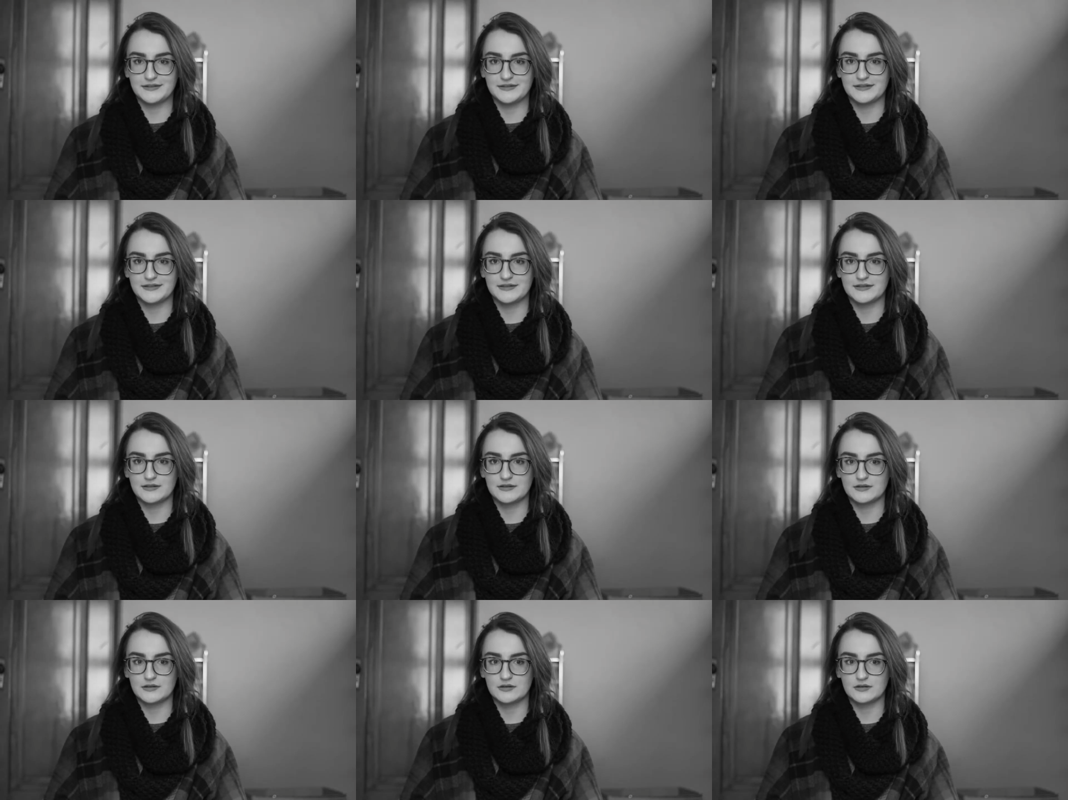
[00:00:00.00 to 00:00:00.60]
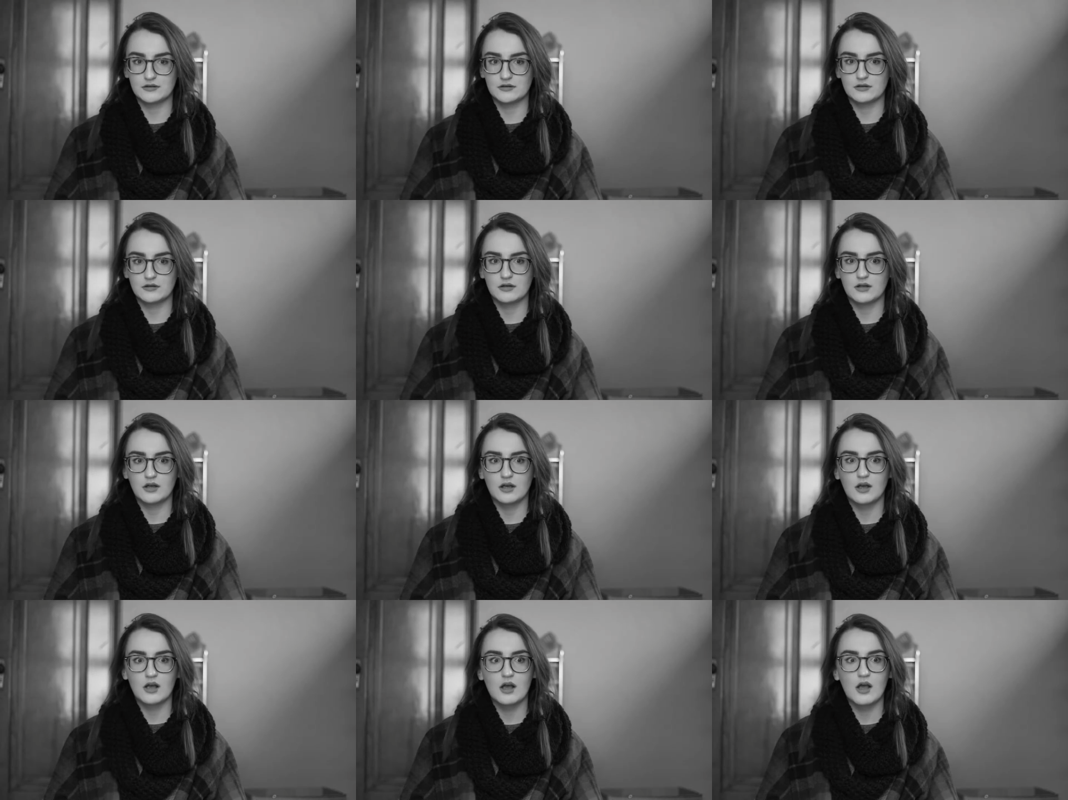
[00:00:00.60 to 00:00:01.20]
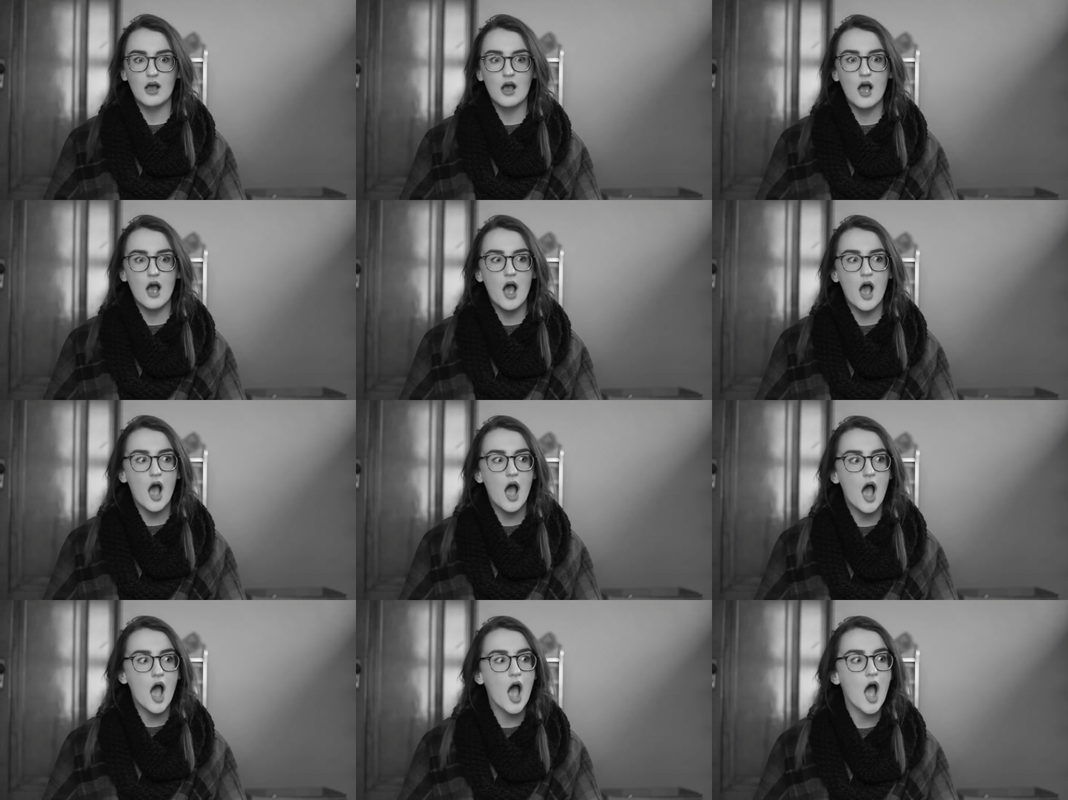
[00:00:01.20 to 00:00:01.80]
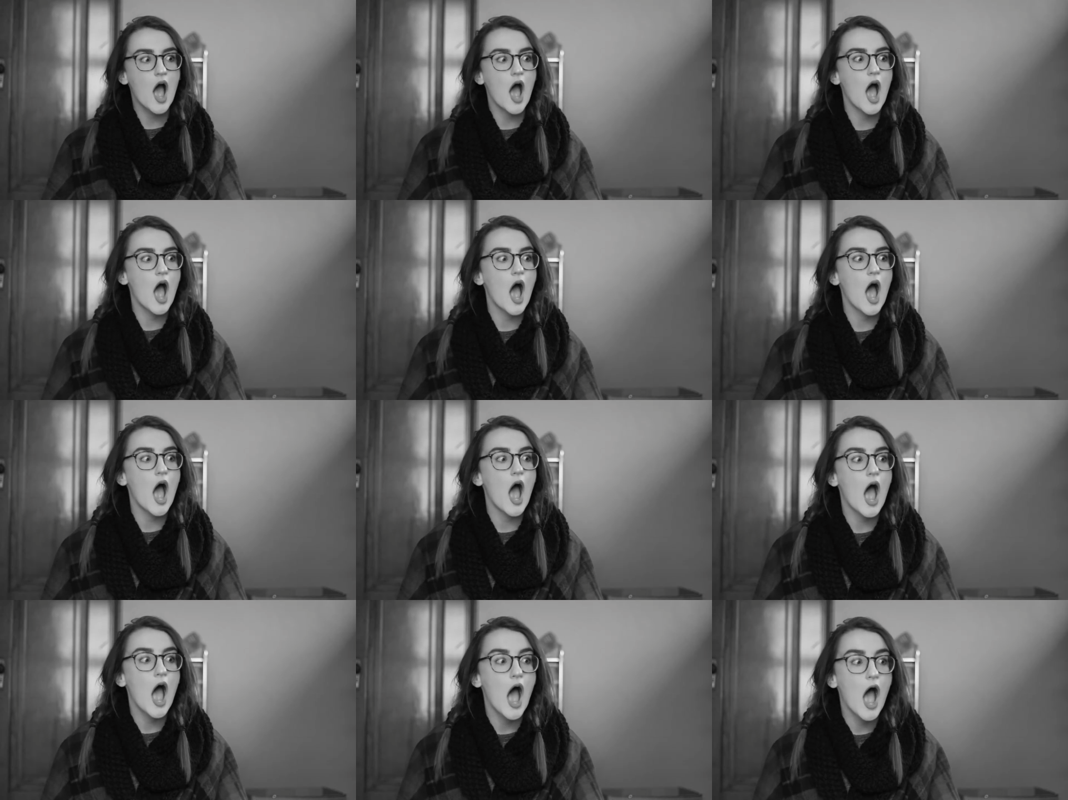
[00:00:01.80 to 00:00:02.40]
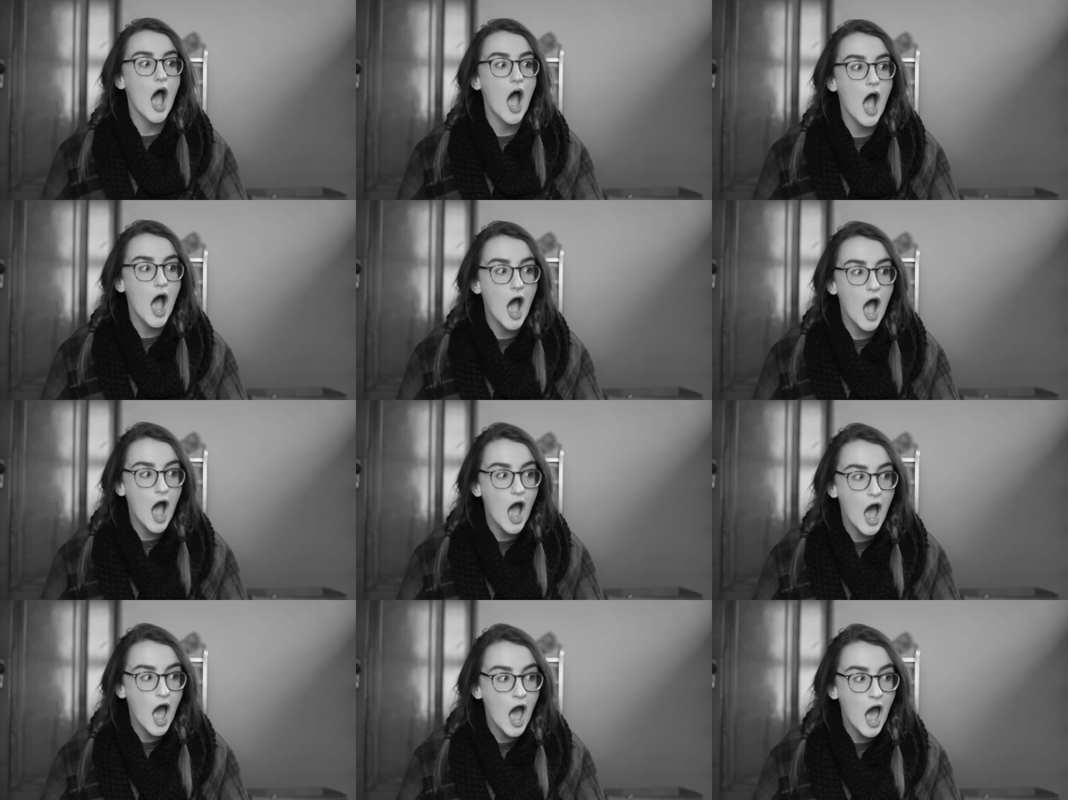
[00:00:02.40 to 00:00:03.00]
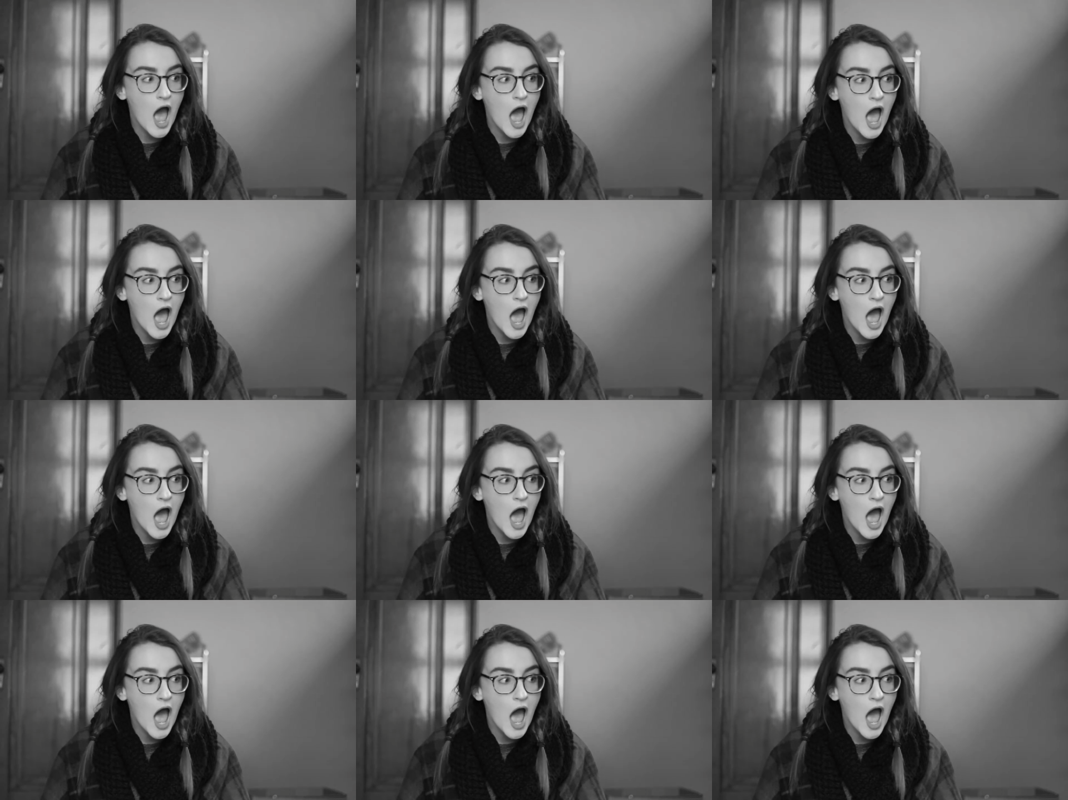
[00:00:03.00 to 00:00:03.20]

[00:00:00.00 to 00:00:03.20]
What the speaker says: Nobody speaks.